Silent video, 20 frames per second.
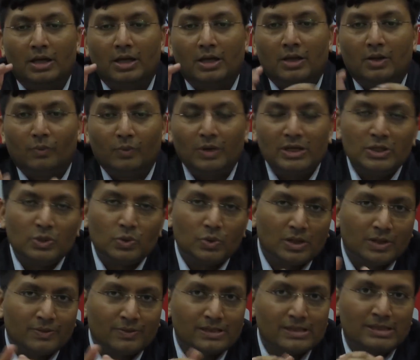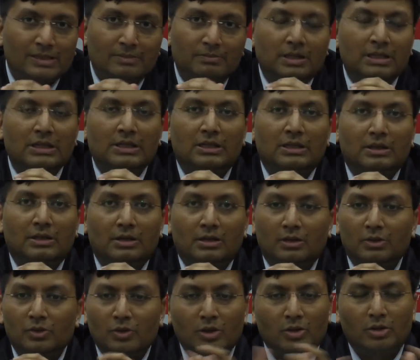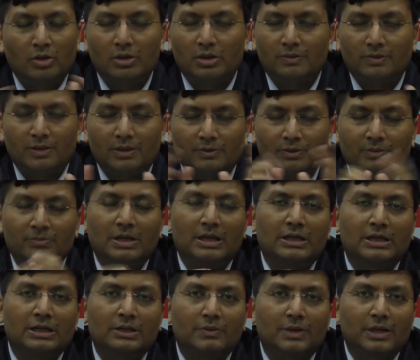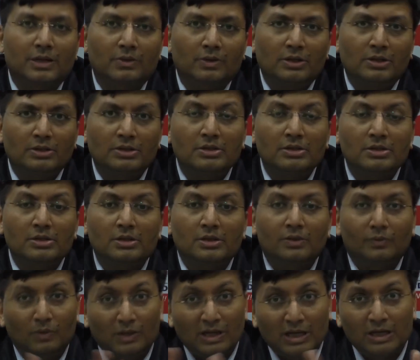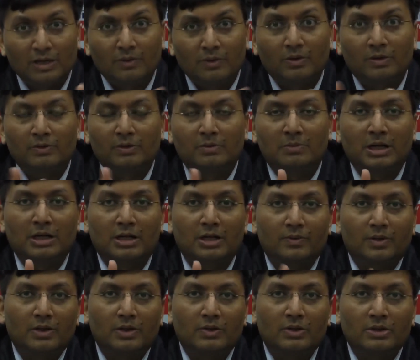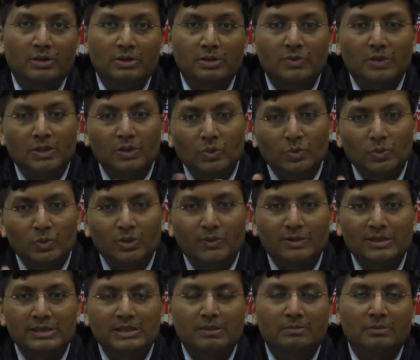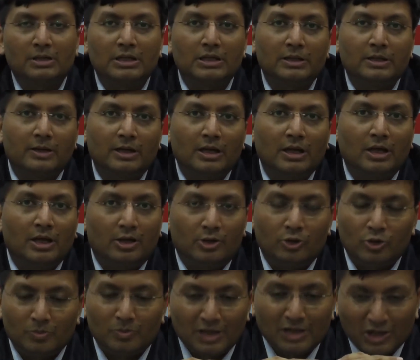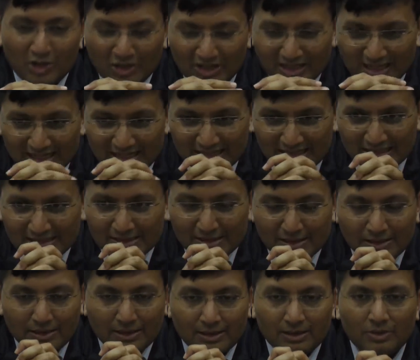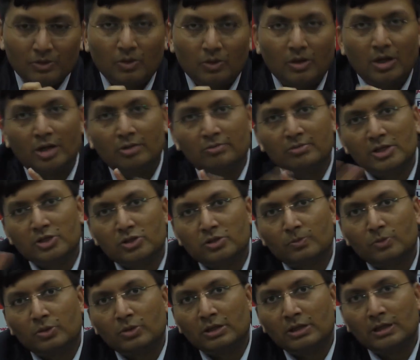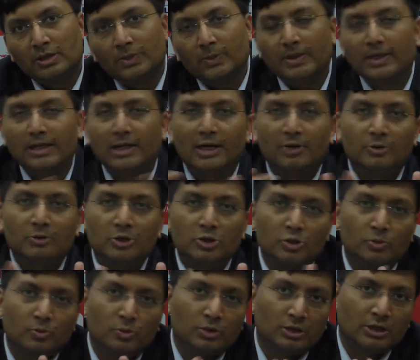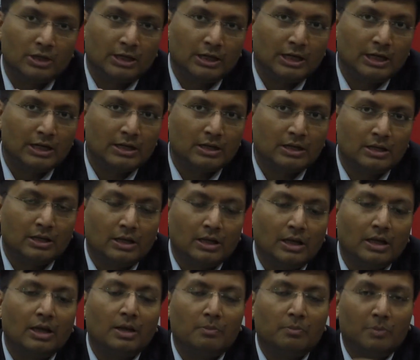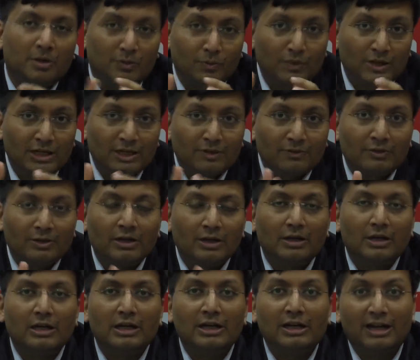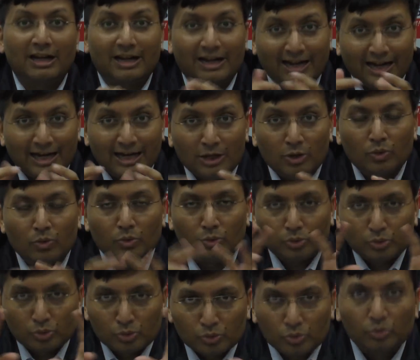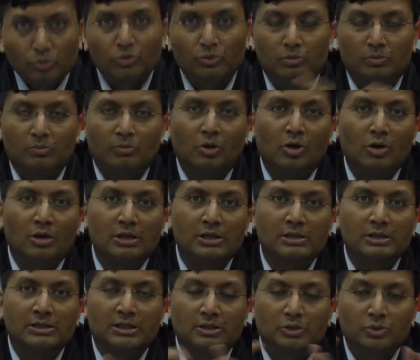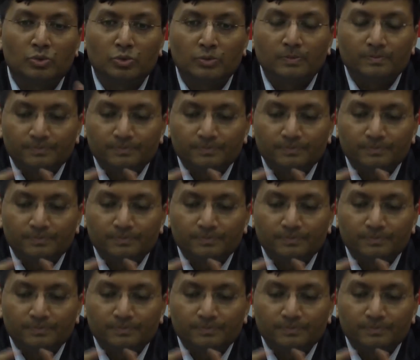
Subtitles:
When you give us the money, you are not aware of the market valuations. We are aware of the market valuations. When you give us the money, you may not necessarily know how much to put in equity, how much to put in debt, but we definitely try to, through models and through